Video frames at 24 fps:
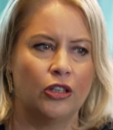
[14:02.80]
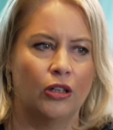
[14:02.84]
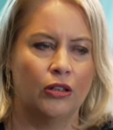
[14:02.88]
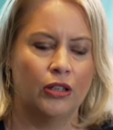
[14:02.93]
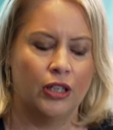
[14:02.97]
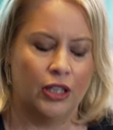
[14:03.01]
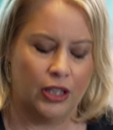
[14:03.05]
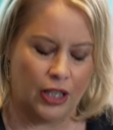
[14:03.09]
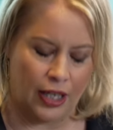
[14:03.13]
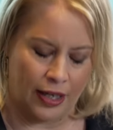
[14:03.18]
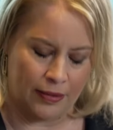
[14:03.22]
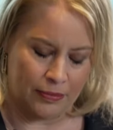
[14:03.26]
on
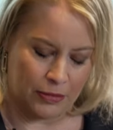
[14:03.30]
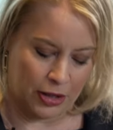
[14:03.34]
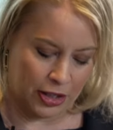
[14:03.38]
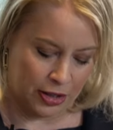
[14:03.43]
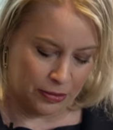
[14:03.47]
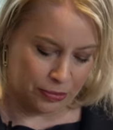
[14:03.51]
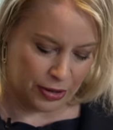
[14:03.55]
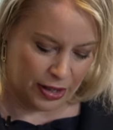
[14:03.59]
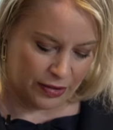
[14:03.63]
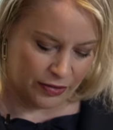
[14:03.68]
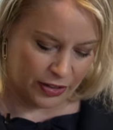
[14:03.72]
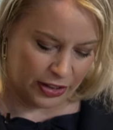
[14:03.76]
it in a
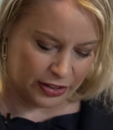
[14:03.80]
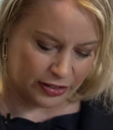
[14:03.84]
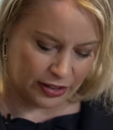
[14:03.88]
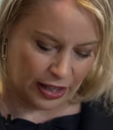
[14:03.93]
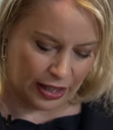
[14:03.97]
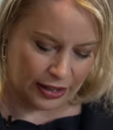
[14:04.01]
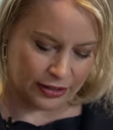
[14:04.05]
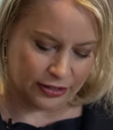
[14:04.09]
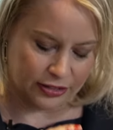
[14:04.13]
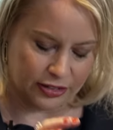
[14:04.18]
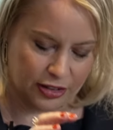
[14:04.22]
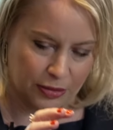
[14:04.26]
previous
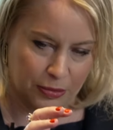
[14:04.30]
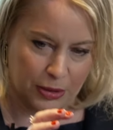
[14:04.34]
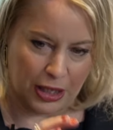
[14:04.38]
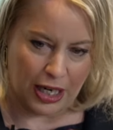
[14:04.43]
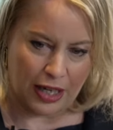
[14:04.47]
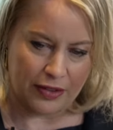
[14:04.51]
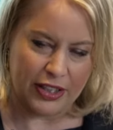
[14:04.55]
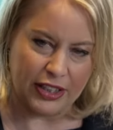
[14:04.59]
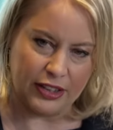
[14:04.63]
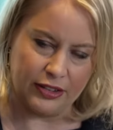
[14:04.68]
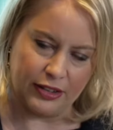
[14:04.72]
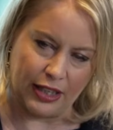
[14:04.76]
answer, but
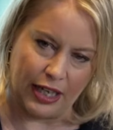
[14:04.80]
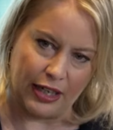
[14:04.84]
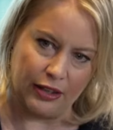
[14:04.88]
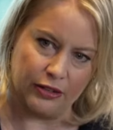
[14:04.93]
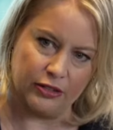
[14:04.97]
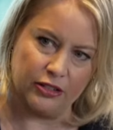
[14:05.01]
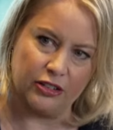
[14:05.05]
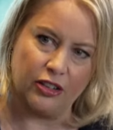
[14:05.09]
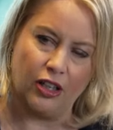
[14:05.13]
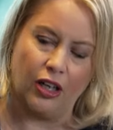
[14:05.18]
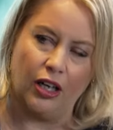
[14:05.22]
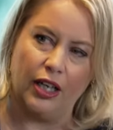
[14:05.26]
are there
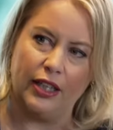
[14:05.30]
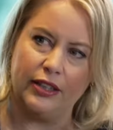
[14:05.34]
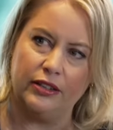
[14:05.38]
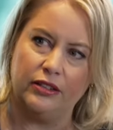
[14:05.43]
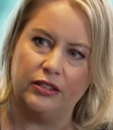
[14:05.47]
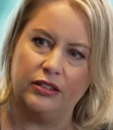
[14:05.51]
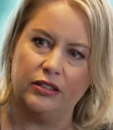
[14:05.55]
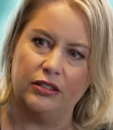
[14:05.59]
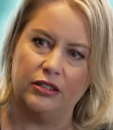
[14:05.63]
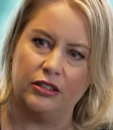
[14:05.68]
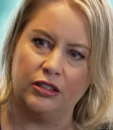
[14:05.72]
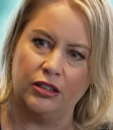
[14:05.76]

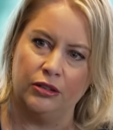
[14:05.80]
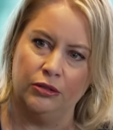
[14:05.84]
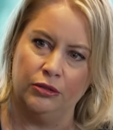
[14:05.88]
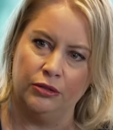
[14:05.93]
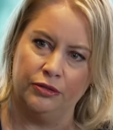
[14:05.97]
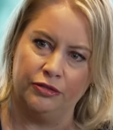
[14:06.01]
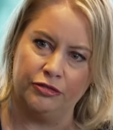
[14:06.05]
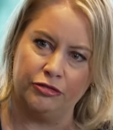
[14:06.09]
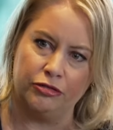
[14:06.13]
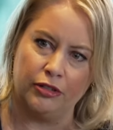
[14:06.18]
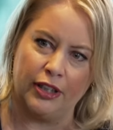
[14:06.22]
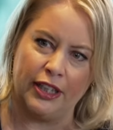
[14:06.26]
downsides to
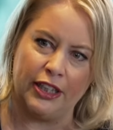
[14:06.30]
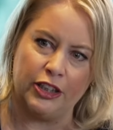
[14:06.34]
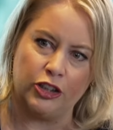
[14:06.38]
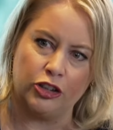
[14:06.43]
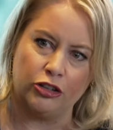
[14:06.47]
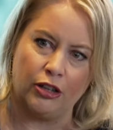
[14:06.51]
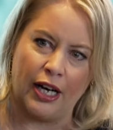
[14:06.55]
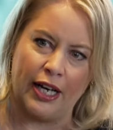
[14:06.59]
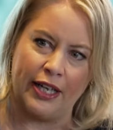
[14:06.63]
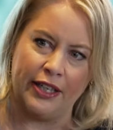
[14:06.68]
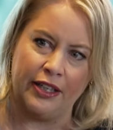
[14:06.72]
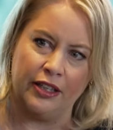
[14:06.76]
free
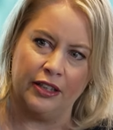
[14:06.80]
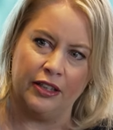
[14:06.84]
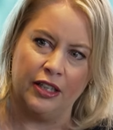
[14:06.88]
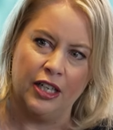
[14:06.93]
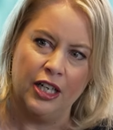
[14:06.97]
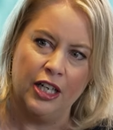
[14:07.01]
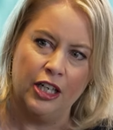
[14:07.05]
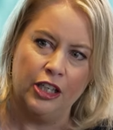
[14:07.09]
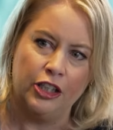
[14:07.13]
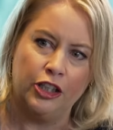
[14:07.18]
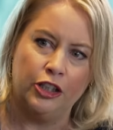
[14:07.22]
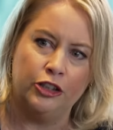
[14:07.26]
trade? And
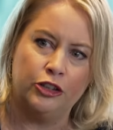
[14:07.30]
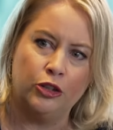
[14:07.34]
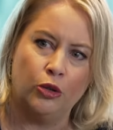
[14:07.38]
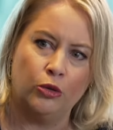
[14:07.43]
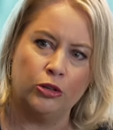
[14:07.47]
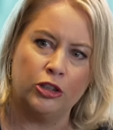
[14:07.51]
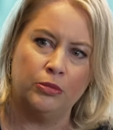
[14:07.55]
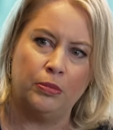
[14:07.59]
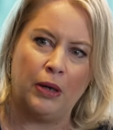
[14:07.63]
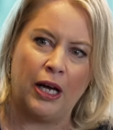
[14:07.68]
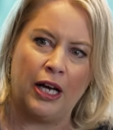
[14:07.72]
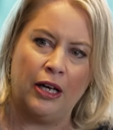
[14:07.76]
you
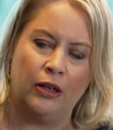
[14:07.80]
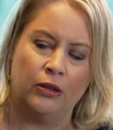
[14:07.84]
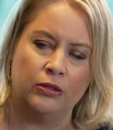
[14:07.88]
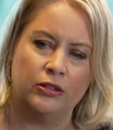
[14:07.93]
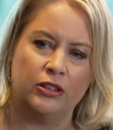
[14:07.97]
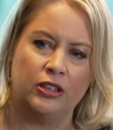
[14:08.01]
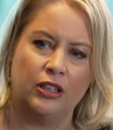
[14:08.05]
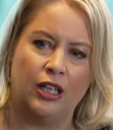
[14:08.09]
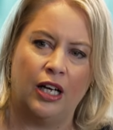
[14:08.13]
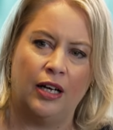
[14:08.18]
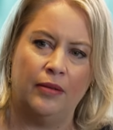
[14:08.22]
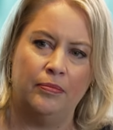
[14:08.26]
talked
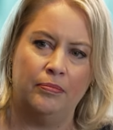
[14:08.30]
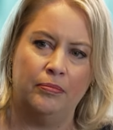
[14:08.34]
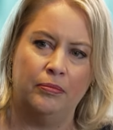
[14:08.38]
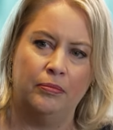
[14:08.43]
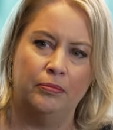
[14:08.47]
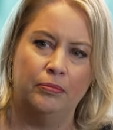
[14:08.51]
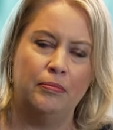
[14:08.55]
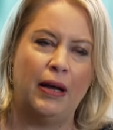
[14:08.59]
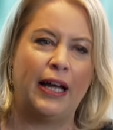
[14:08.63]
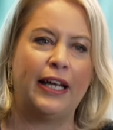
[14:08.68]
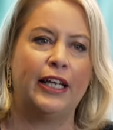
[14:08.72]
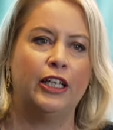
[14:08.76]
about
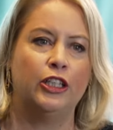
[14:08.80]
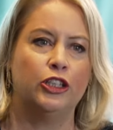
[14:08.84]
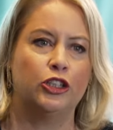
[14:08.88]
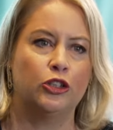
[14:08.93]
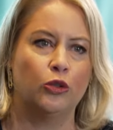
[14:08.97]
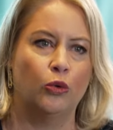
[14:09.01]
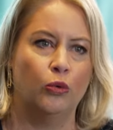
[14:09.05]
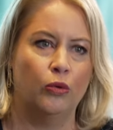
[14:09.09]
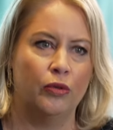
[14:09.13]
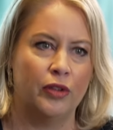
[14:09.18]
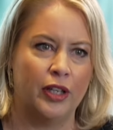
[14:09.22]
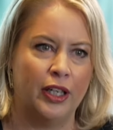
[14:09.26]
making
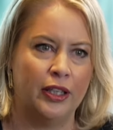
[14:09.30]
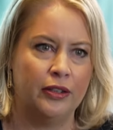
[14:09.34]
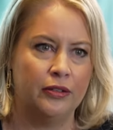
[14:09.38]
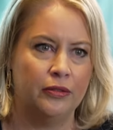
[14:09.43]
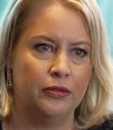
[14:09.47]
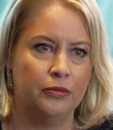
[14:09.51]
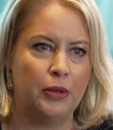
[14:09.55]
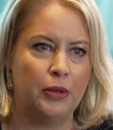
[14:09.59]
sure that